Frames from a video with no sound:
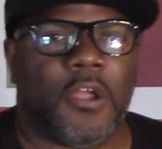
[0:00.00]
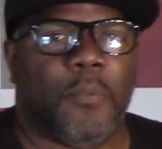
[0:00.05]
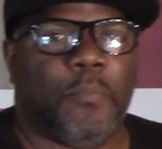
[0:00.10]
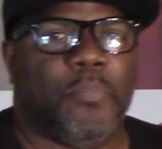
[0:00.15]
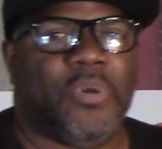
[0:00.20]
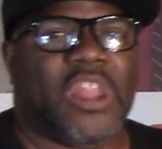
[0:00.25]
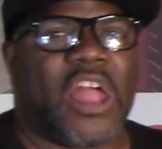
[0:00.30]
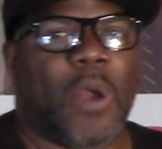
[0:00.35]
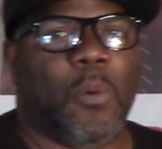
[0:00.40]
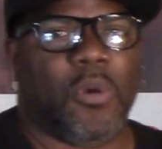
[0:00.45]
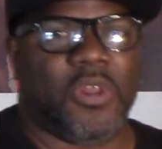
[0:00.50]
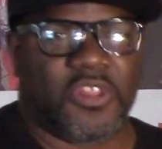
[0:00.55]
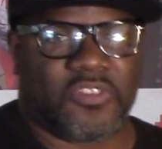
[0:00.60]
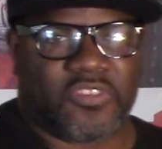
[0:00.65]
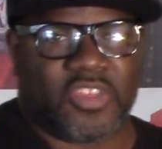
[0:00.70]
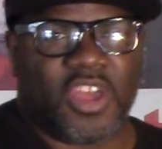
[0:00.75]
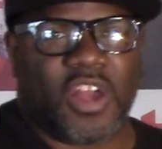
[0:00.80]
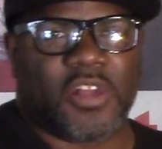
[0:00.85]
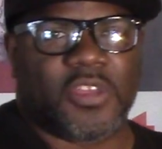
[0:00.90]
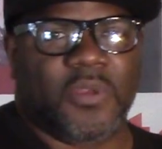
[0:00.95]
But I want
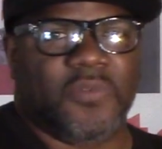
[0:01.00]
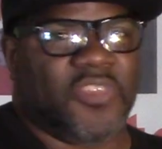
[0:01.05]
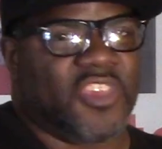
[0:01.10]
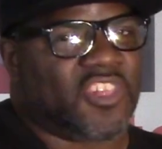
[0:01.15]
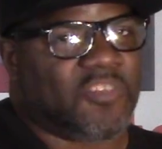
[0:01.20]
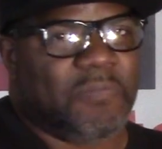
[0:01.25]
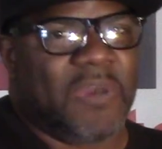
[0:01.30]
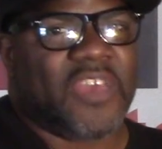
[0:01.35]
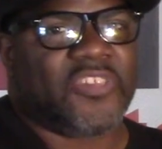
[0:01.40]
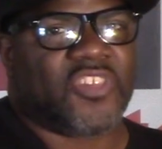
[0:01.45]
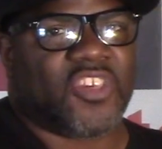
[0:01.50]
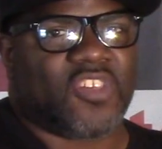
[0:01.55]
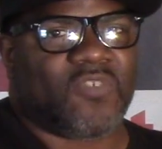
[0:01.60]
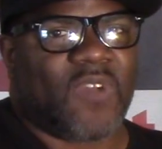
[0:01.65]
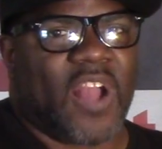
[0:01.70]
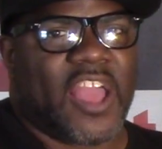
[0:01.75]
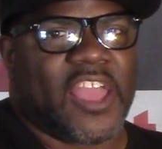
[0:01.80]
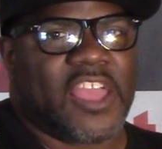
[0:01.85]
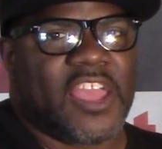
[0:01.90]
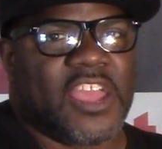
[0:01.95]
to tell you, this message
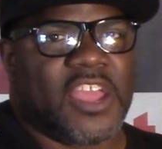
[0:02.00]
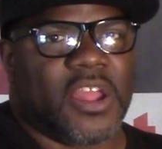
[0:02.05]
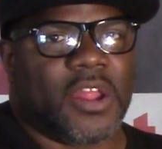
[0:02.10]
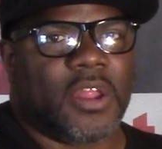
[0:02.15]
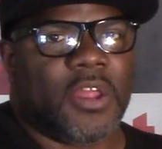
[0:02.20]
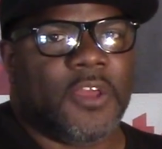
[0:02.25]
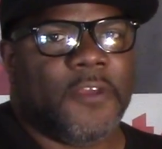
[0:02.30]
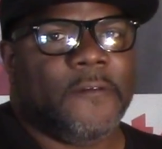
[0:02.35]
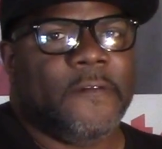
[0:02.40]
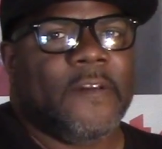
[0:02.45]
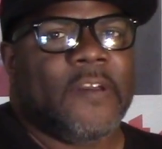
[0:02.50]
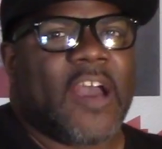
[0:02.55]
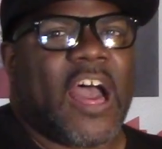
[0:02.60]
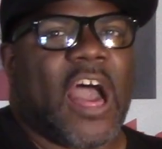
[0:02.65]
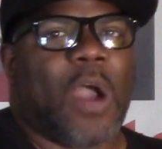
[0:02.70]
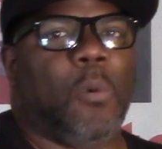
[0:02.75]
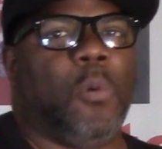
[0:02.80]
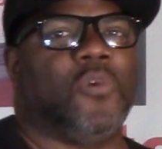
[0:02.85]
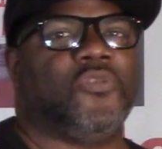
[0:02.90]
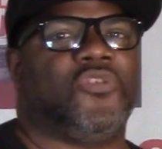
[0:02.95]
right here,
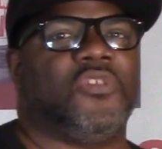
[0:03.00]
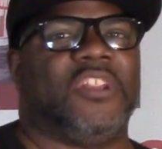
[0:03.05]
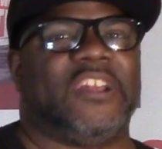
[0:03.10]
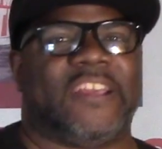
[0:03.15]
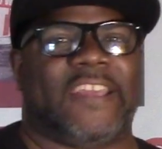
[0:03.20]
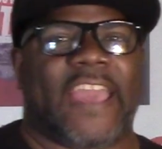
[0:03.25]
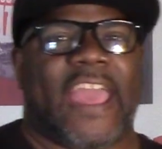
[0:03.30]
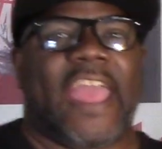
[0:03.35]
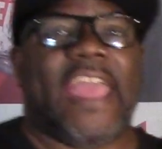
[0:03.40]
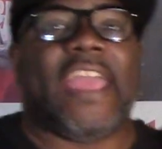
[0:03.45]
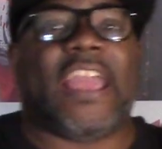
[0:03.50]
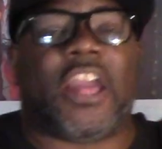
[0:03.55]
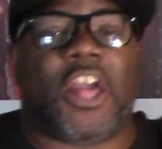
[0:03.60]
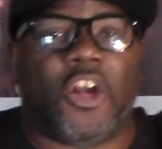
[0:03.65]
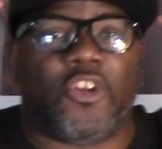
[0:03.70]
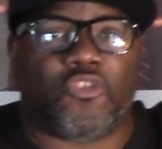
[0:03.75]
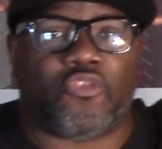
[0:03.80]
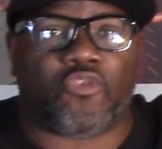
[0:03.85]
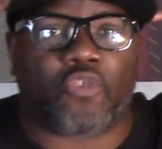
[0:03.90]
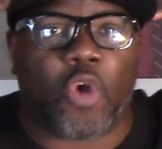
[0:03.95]
I want you to gain
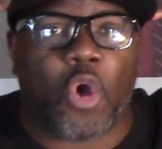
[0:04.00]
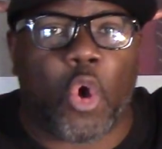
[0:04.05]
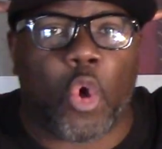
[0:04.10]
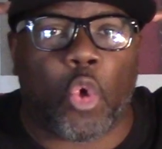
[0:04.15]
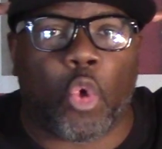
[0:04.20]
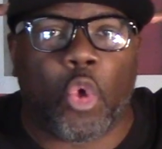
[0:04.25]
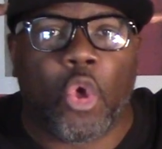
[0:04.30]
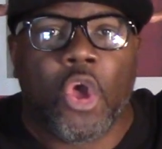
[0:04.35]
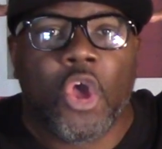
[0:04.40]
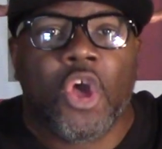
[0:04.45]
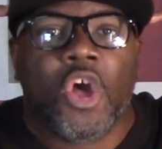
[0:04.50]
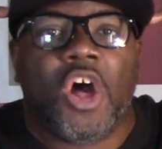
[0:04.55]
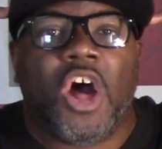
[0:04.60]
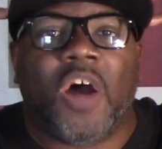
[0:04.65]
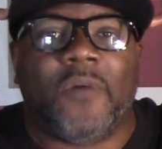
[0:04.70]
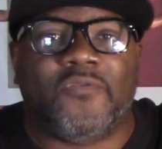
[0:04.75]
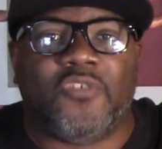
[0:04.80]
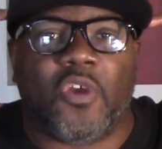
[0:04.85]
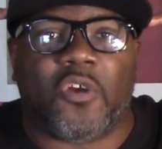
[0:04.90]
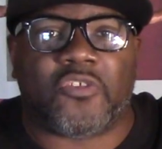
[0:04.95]
control
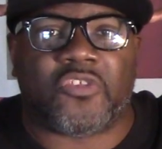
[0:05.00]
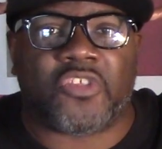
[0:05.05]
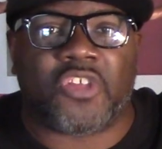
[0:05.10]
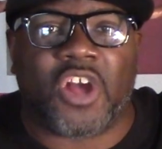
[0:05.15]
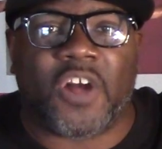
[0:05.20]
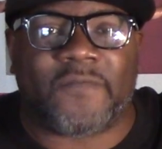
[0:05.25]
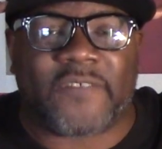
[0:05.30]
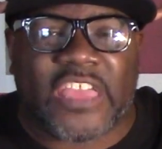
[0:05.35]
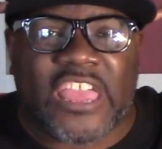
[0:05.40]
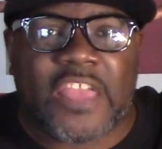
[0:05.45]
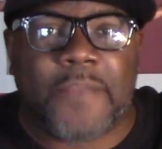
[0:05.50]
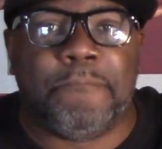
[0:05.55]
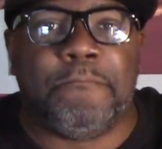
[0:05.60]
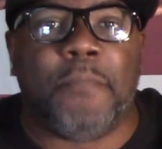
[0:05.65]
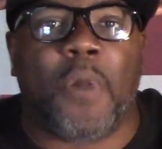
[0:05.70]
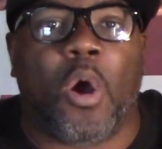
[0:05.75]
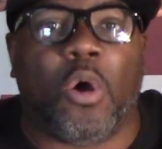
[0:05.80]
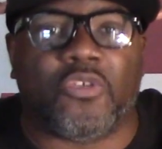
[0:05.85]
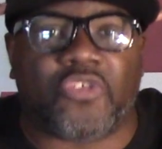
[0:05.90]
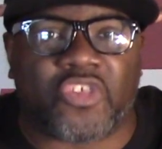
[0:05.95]
of yourself
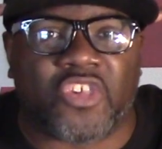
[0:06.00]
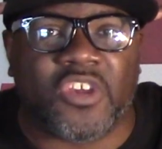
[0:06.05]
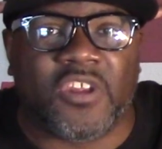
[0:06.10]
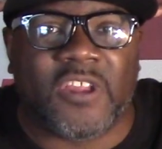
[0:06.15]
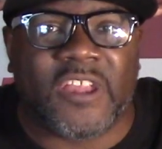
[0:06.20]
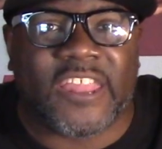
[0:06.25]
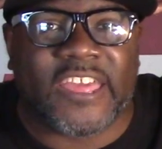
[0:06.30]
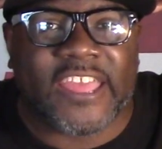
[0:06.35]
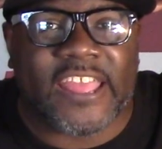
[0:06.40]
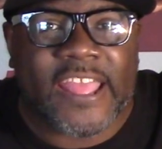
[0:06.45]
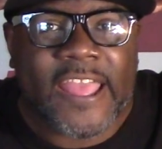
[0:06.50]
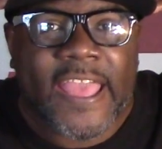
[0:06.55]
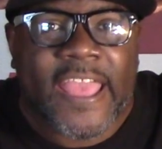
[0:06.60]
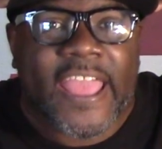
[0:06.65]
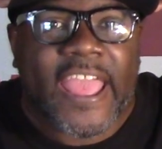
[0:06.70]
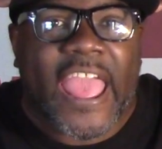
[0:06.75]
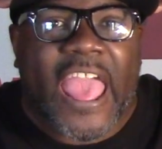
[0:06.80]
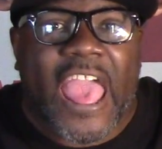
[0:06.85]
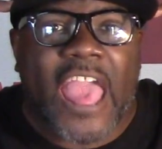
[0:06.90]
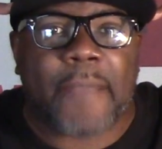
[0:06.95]
emotionally
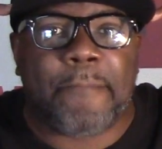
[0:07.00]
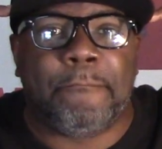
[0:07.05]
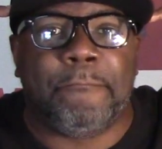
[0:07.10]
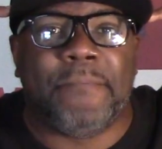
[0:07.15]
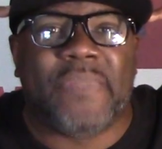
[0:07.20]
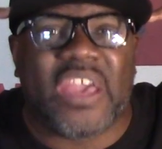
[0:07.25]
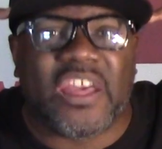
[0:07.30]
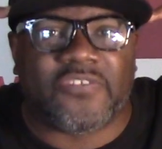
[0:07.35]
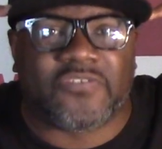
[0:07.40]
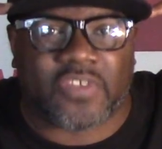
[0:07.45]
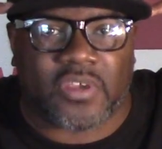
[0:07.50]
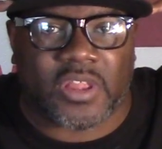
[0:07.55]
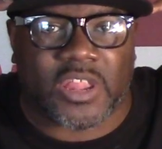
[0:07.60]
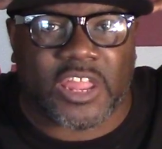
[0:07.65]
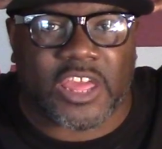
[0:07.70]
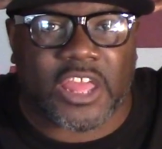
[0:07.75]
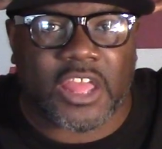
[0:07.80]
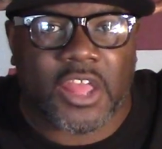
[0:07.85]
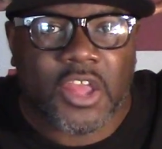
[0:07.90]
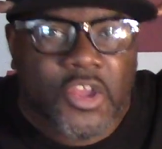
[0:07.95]
and
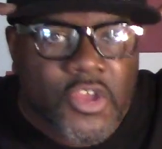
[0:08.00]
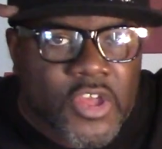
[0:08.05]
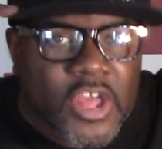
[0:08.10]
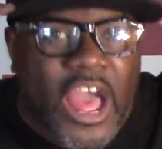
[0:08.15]
mentally.